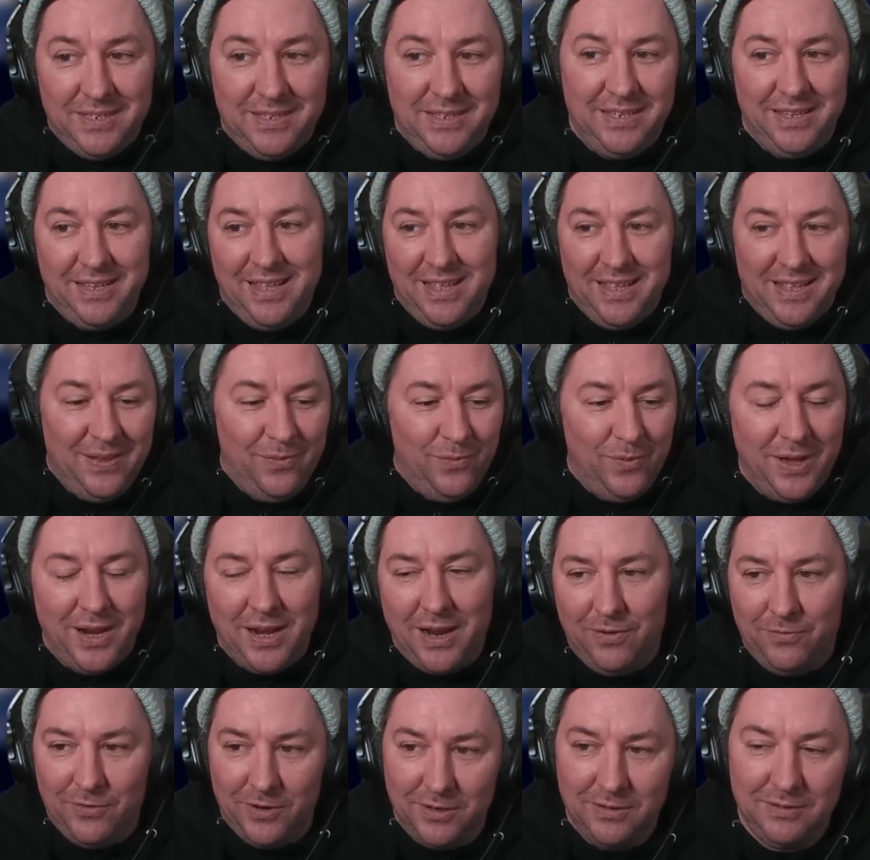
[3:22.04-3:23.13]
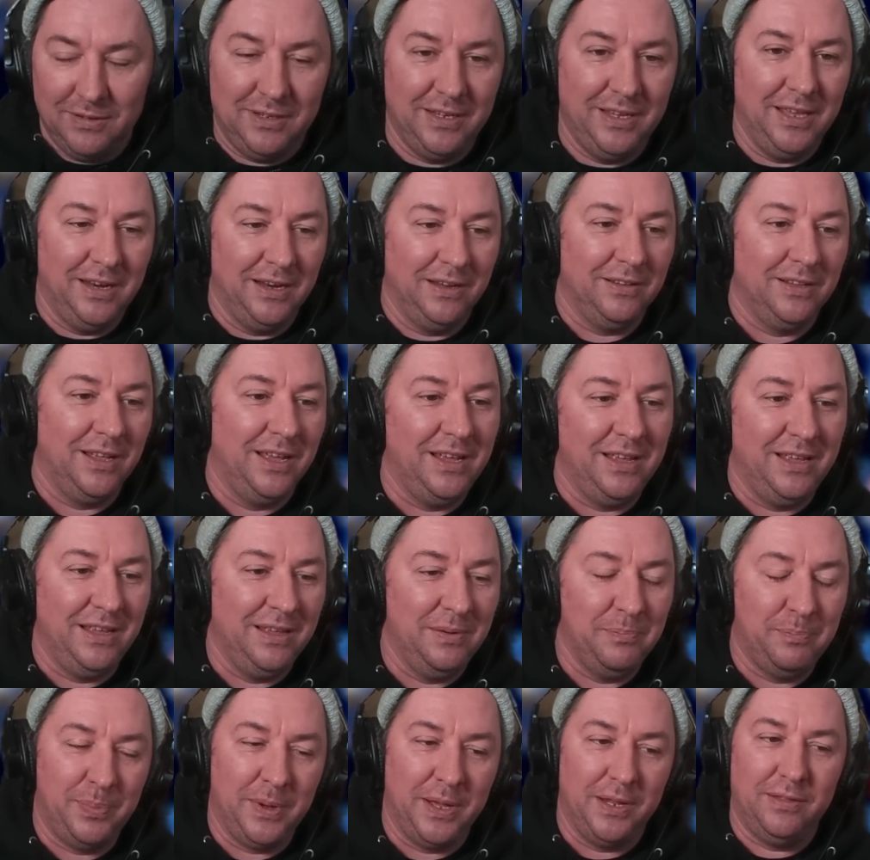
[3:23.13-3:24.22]
eh, whatever you know. Like, eh,
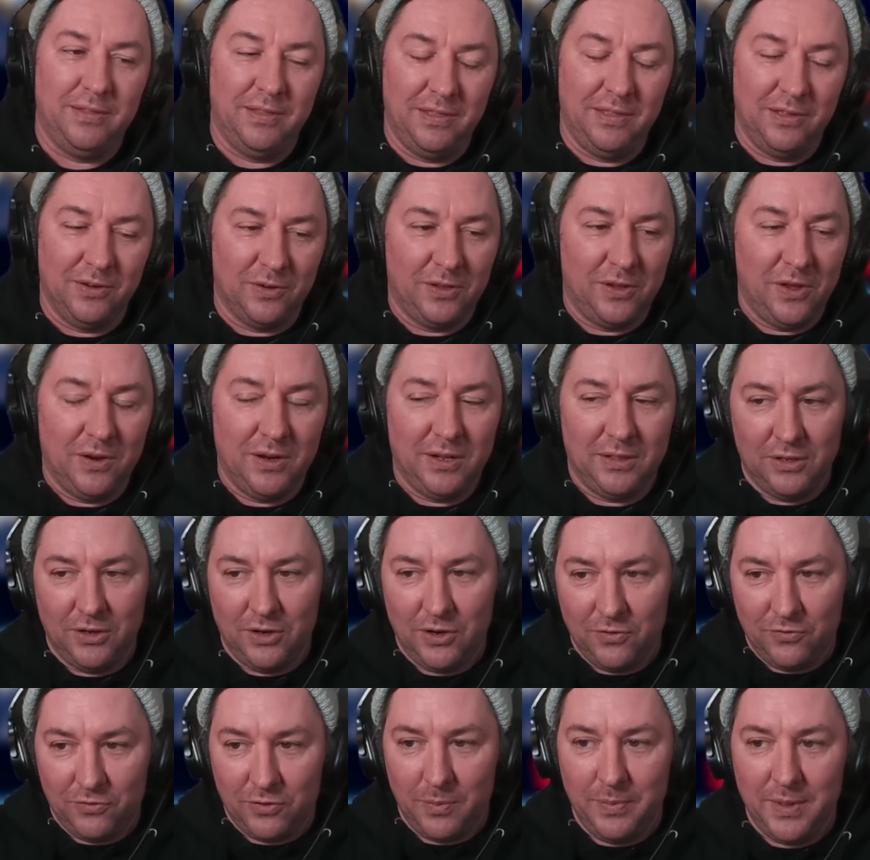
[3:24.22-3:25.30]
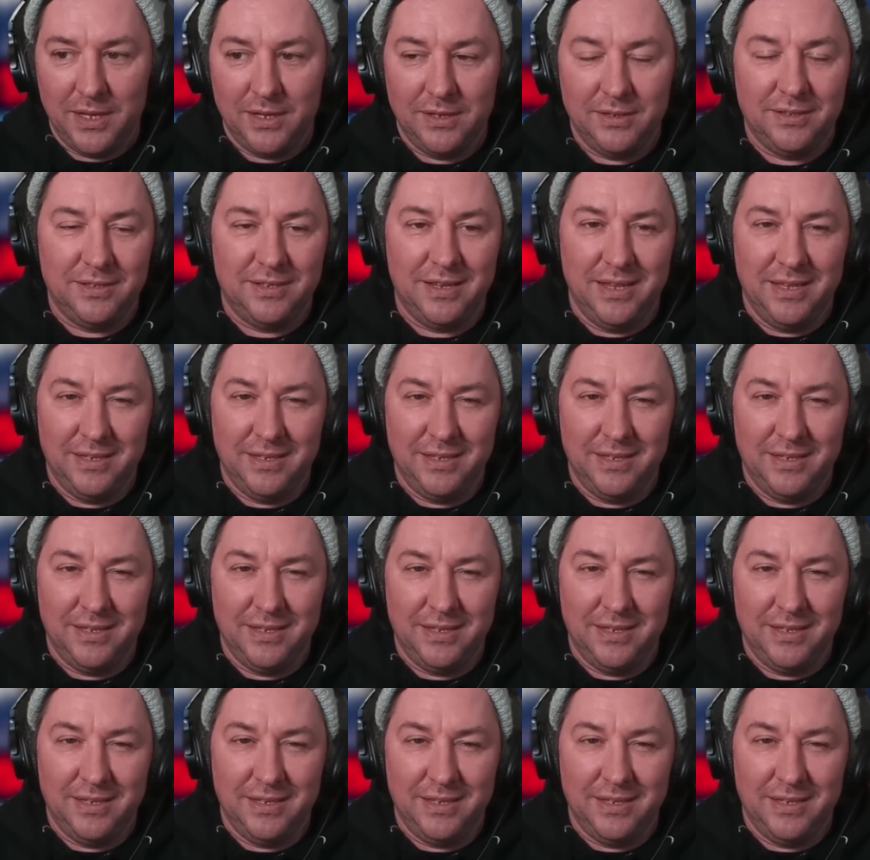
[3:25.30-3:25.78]
but they're going to learn from this.